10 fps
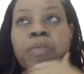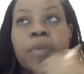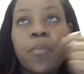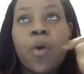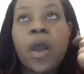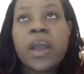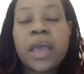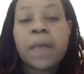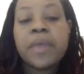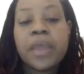the more
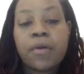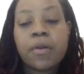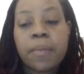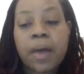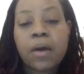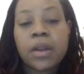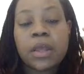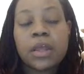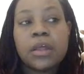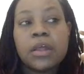I kept hearing about
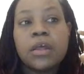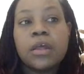it,